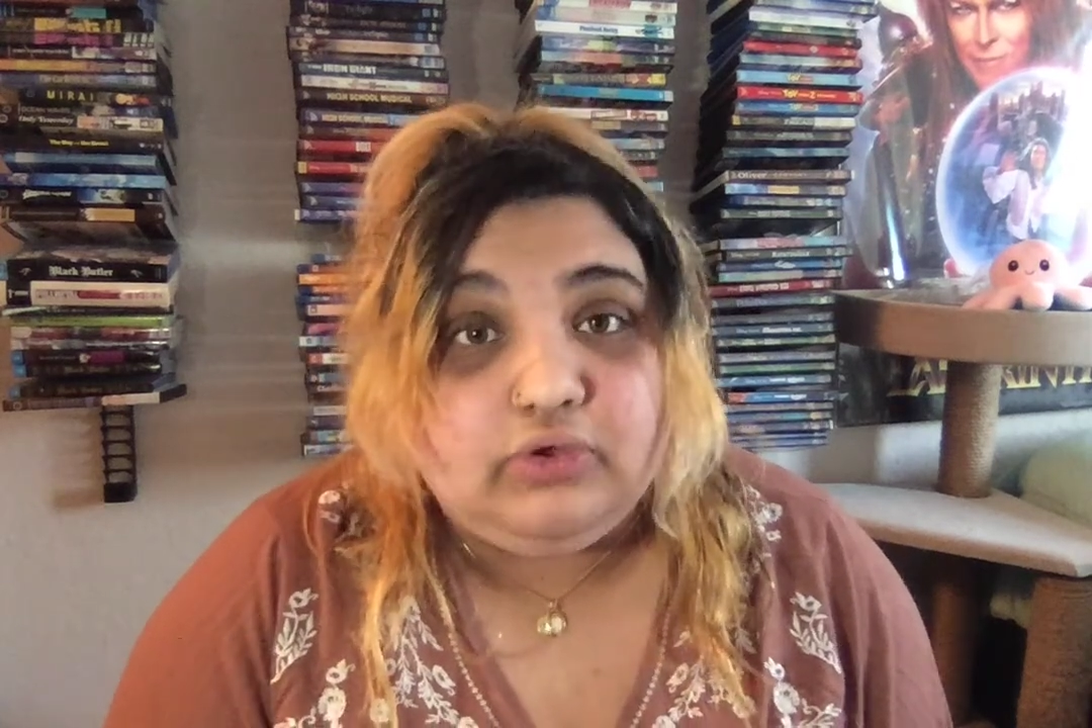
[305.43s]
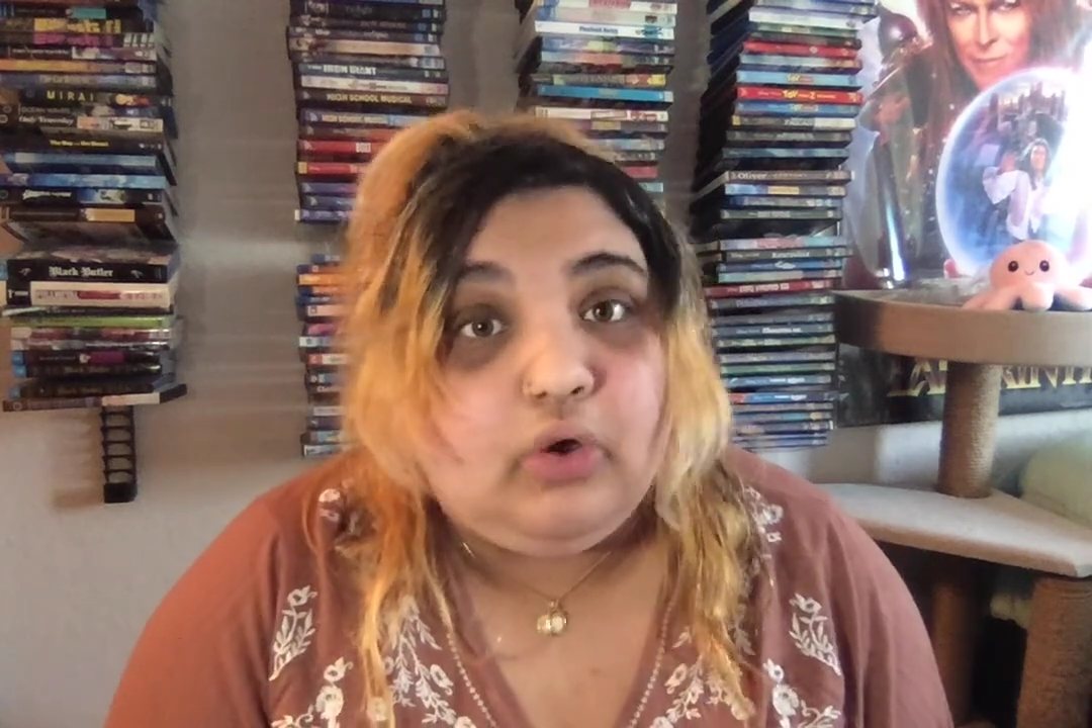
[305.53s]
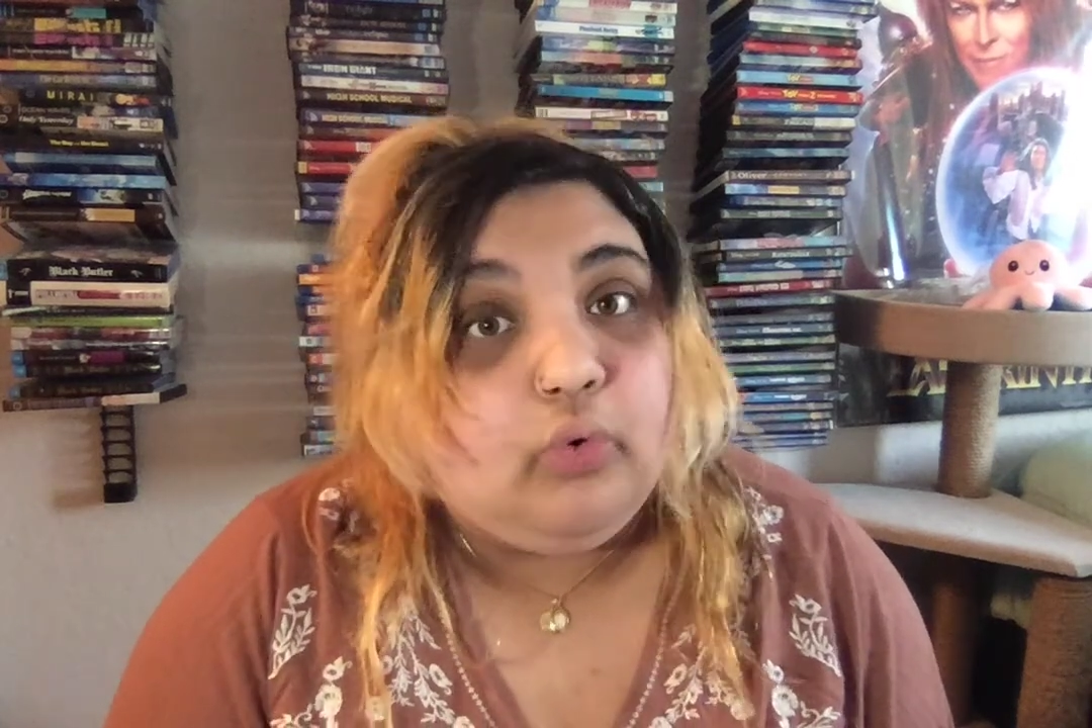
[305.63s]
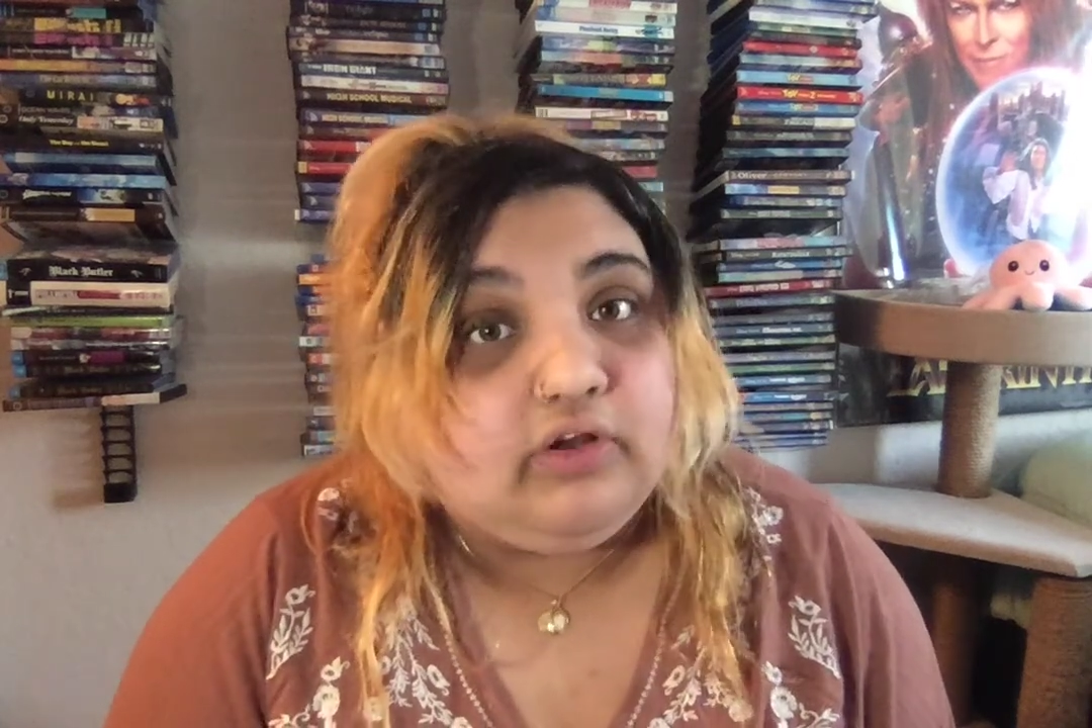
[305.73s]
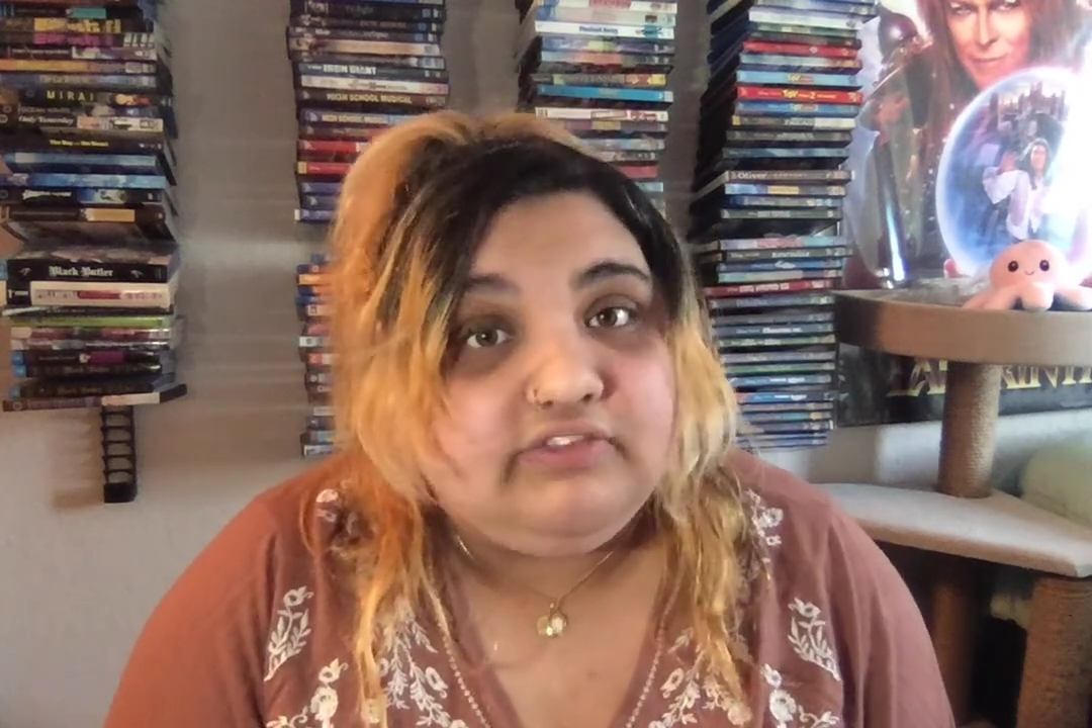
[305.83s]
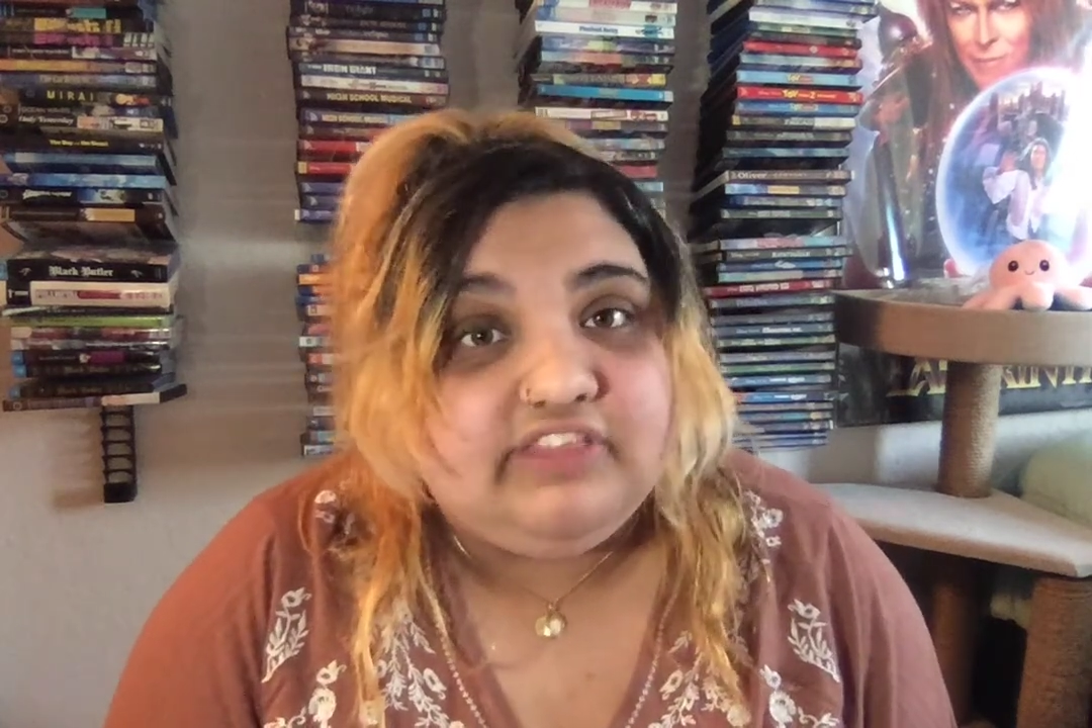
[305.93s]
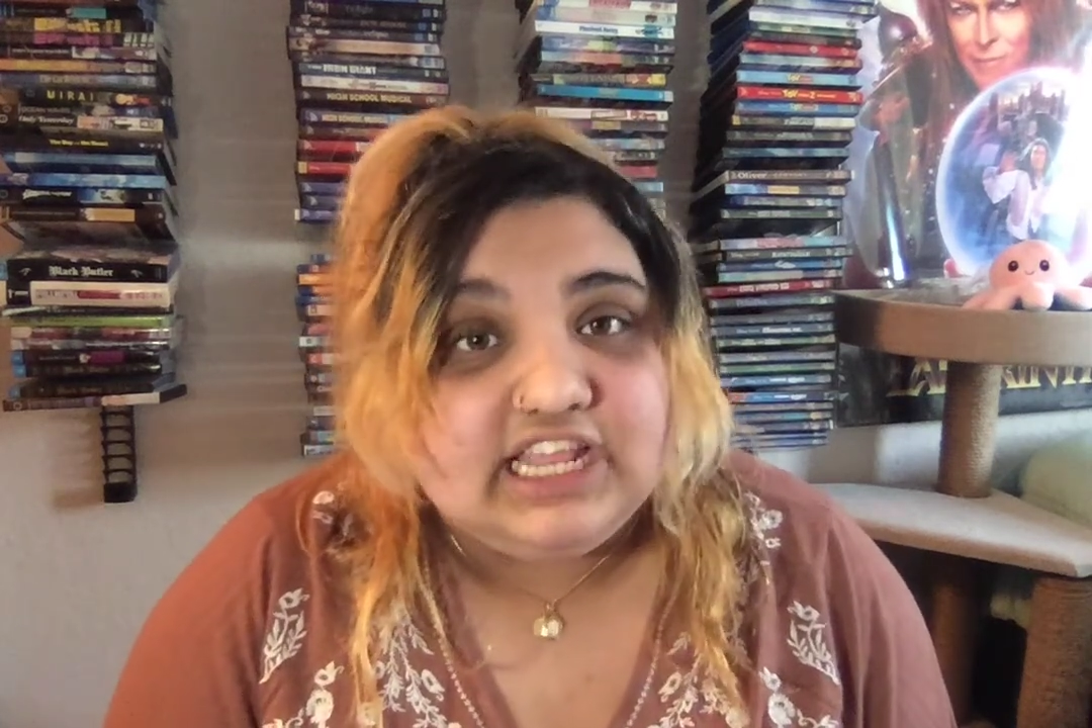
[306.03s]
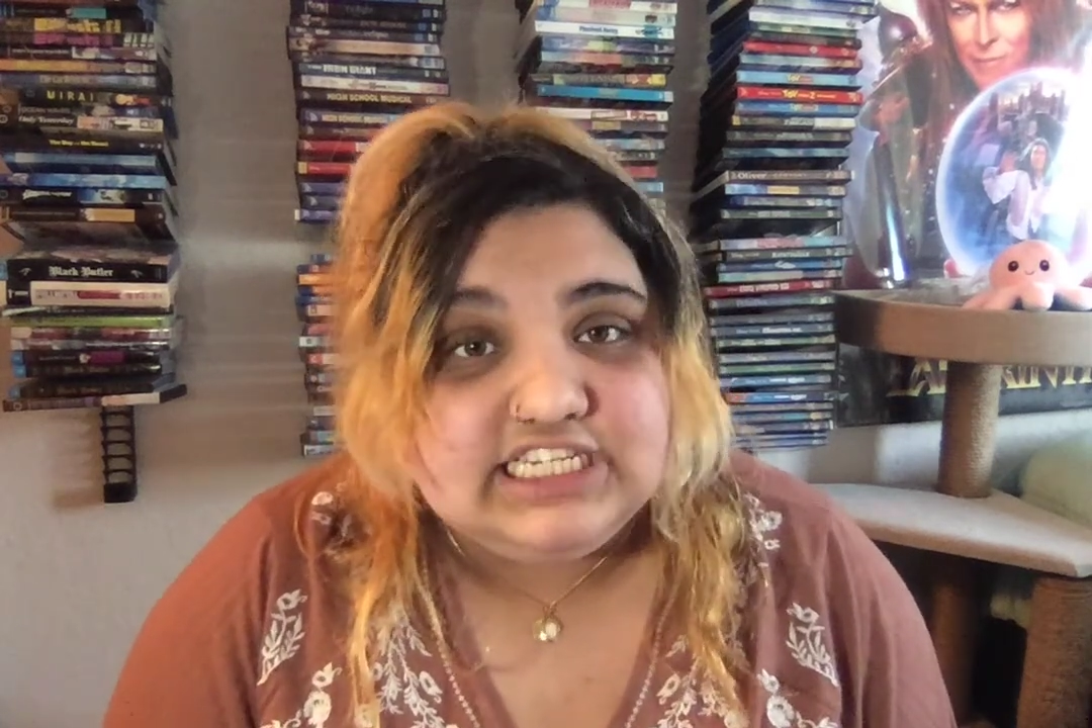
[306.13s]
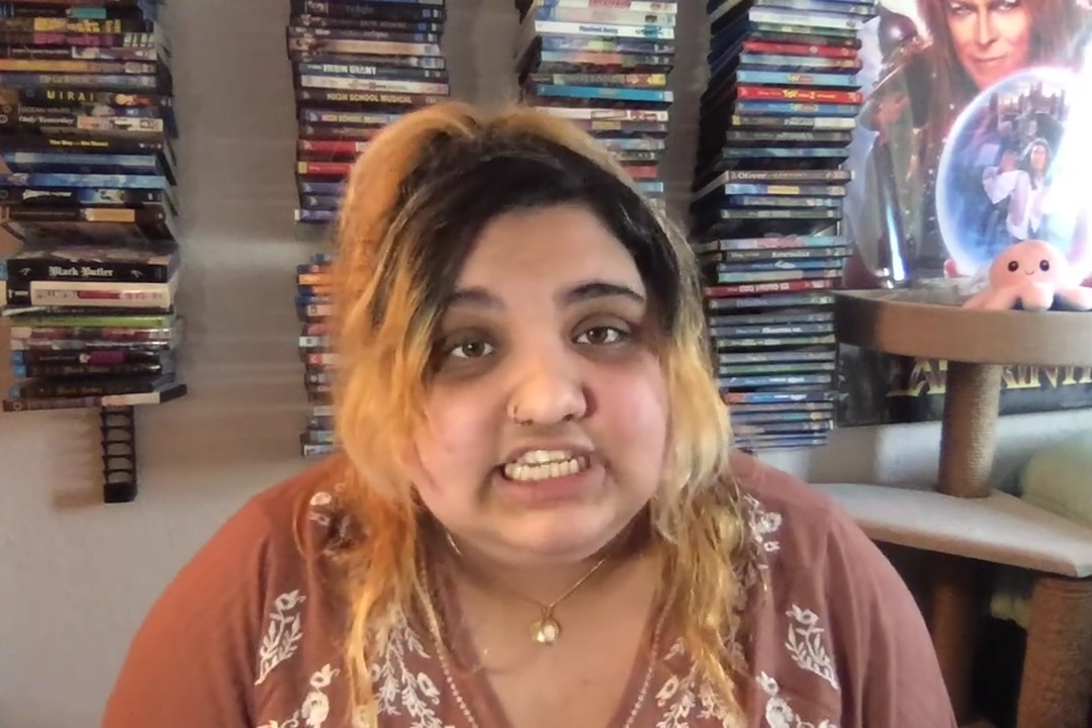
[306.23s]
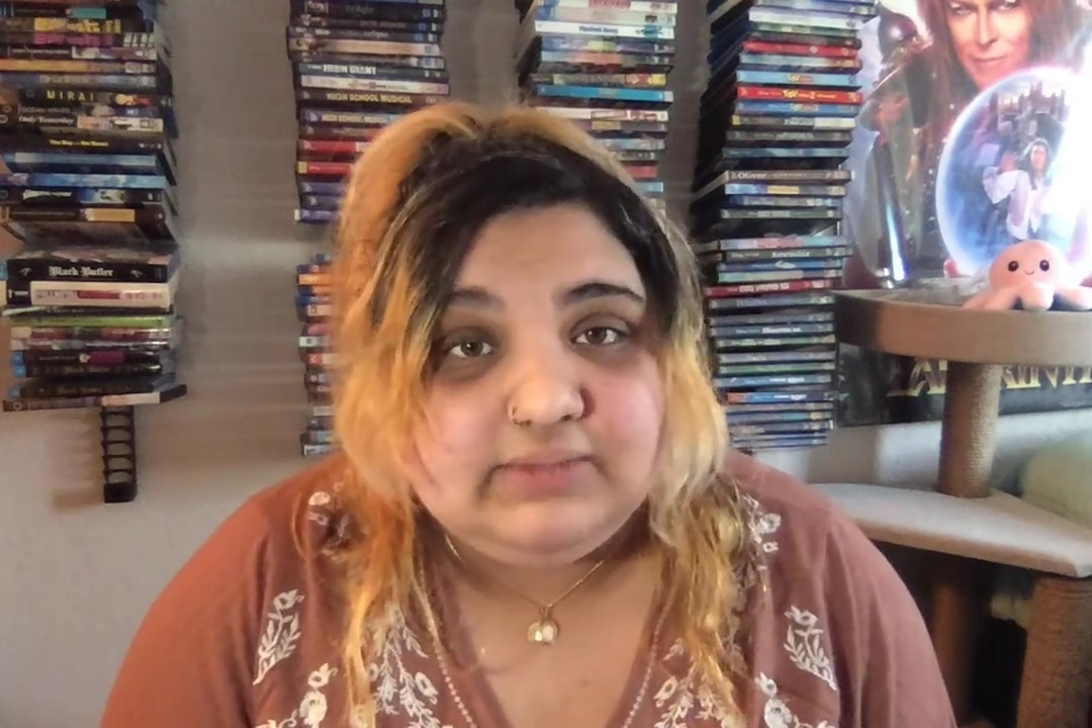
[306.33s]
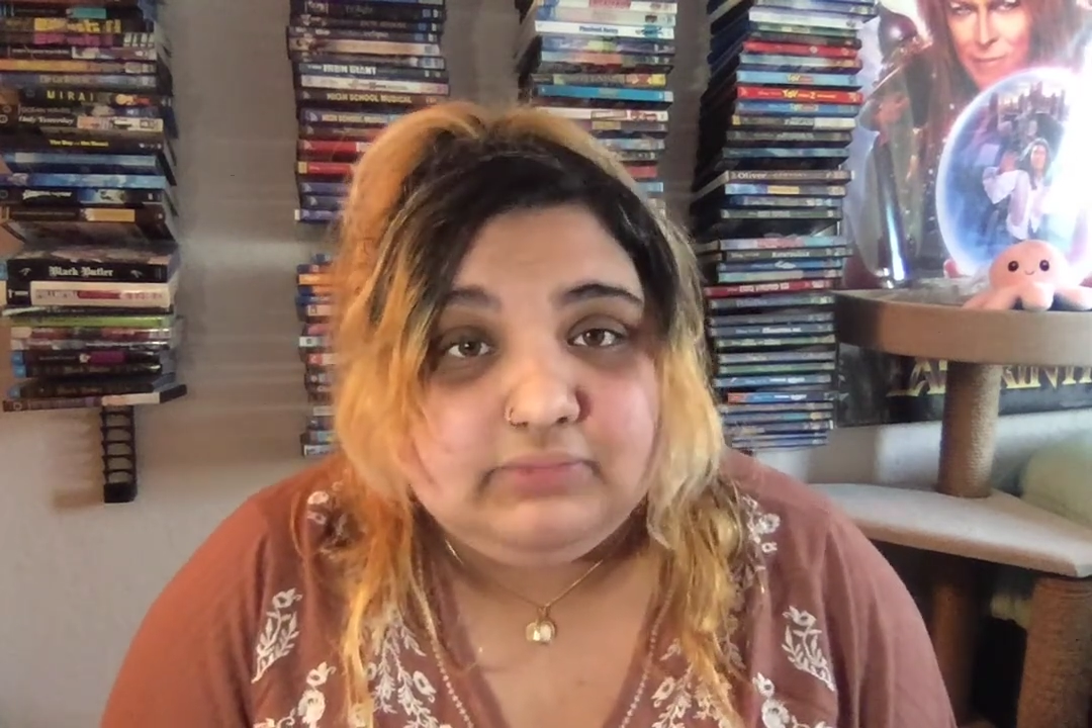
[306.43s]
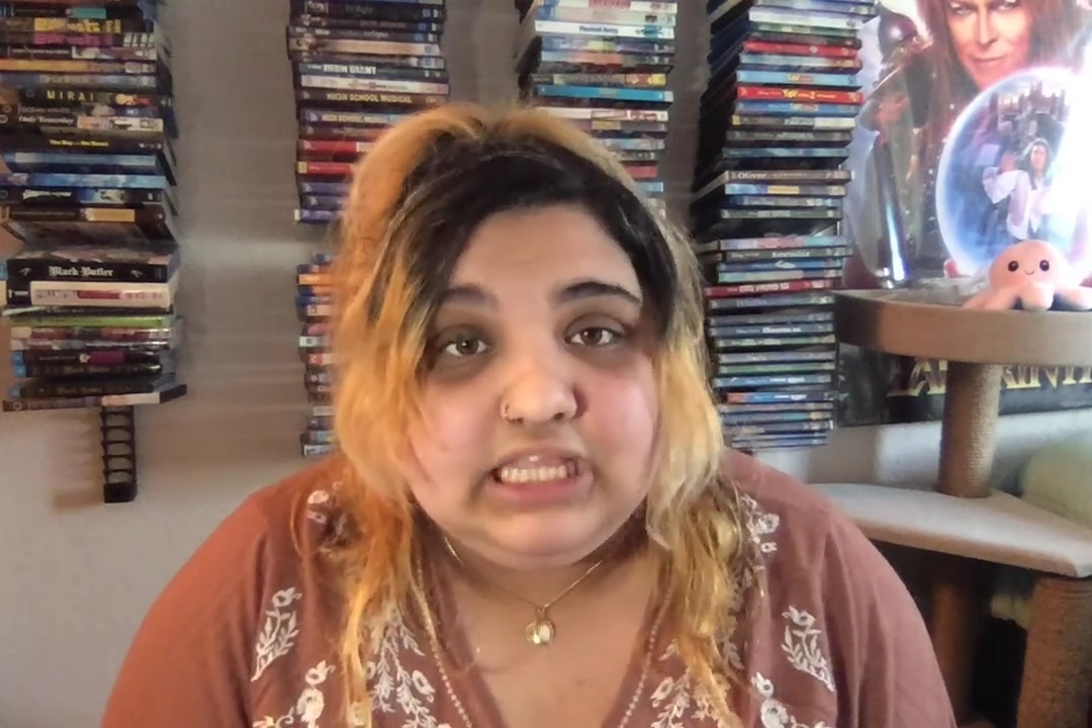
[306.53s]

or even that team